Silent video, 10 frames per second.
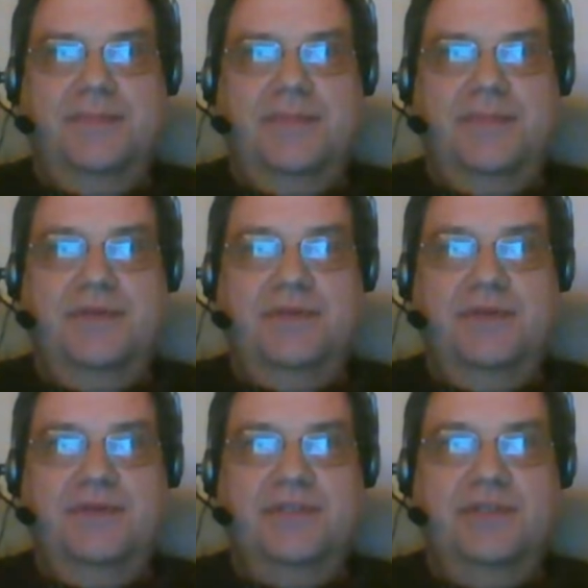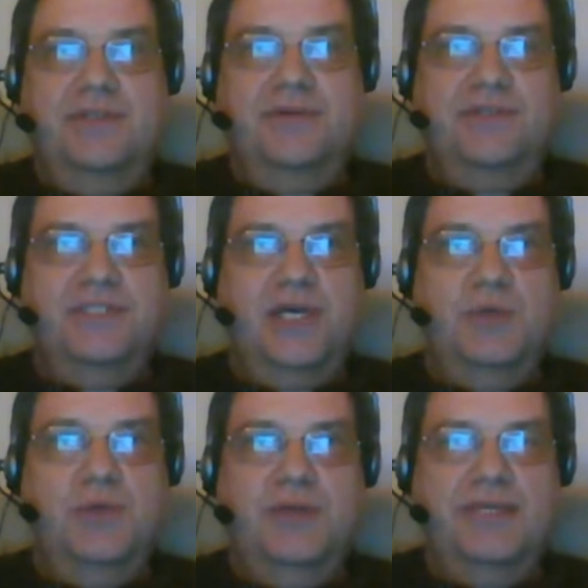You, you, can, you can just
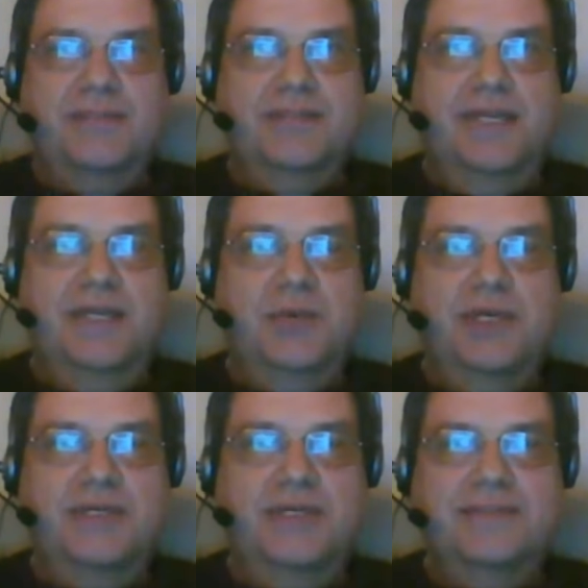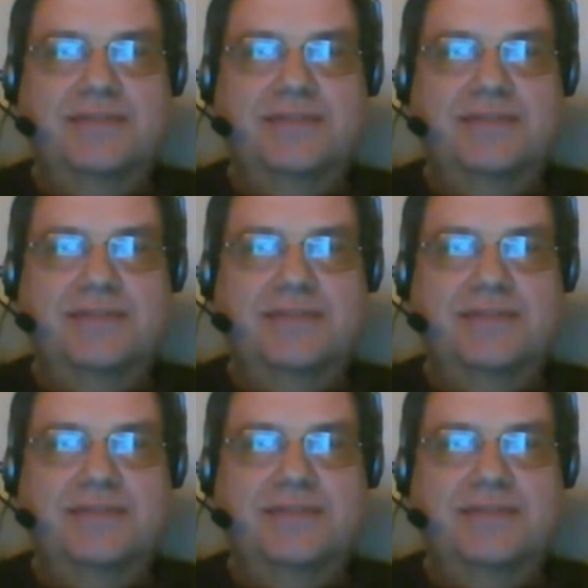code it anyway.